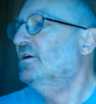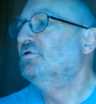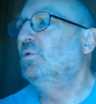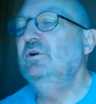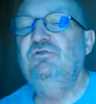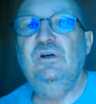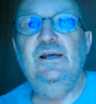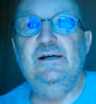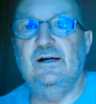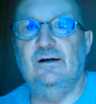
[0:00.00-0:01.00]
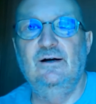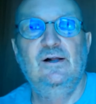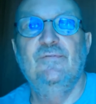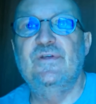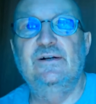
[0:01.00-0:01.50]
So we see here
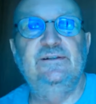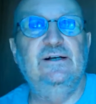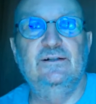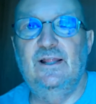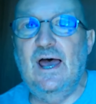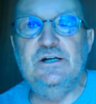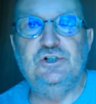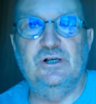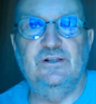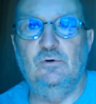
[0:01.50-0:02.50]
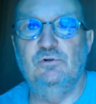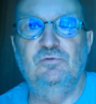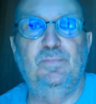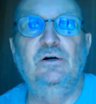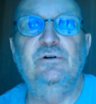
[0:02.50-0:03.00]
that the Elijah that
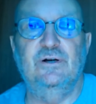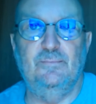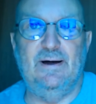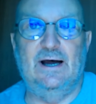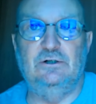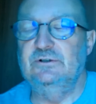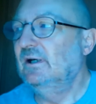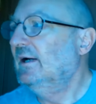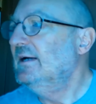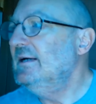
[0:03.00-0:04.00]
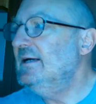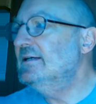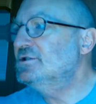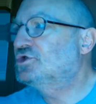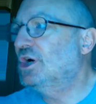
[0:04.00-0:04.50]
was spoken about
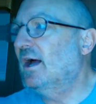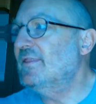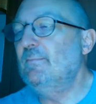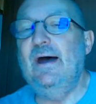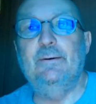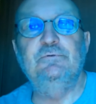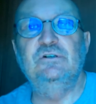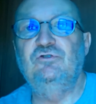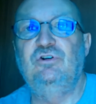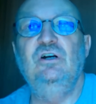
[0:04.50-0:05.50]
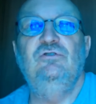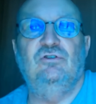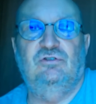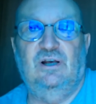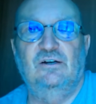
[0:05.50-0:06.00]
is John the Baptist.
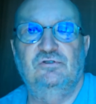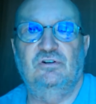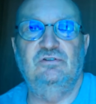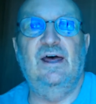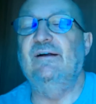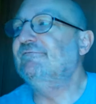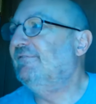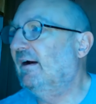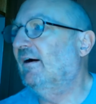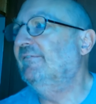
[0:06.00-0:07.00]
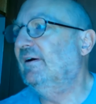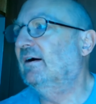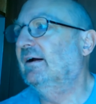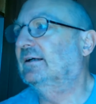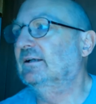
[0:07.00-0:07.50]
Jesus tells us that very,
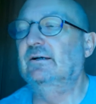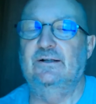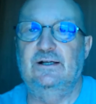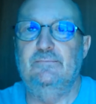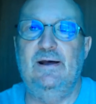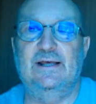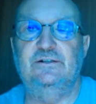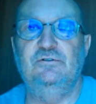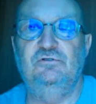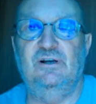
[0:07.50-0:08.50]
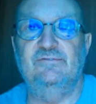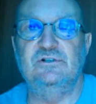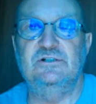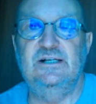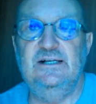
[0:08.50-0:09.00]
very clearly in Matthew
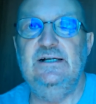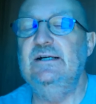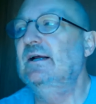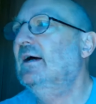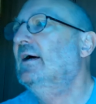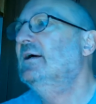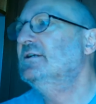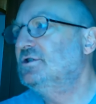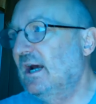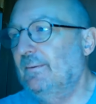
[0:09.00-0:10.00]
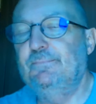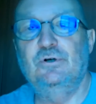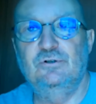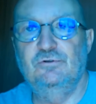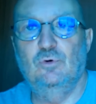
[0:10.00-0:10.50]
17,
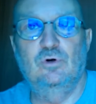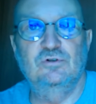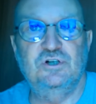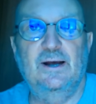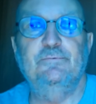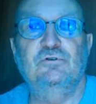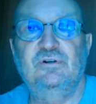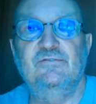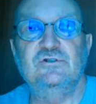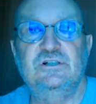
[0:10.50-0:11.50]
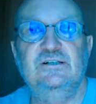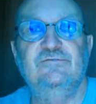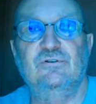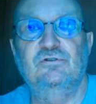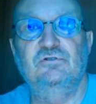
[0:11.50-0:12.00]
chapter
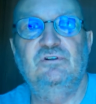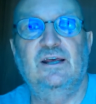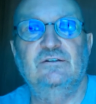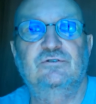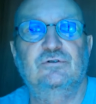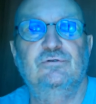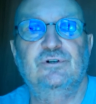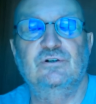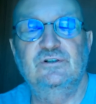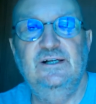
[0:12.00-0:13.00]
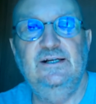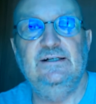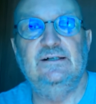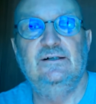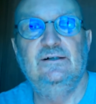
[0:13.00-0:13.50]
17, verses 10 through
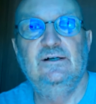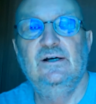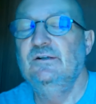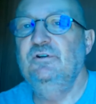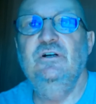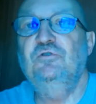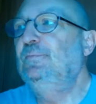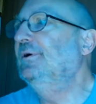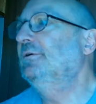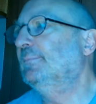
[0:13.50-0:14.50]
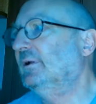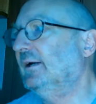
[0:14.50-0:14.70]
13. It's indisputable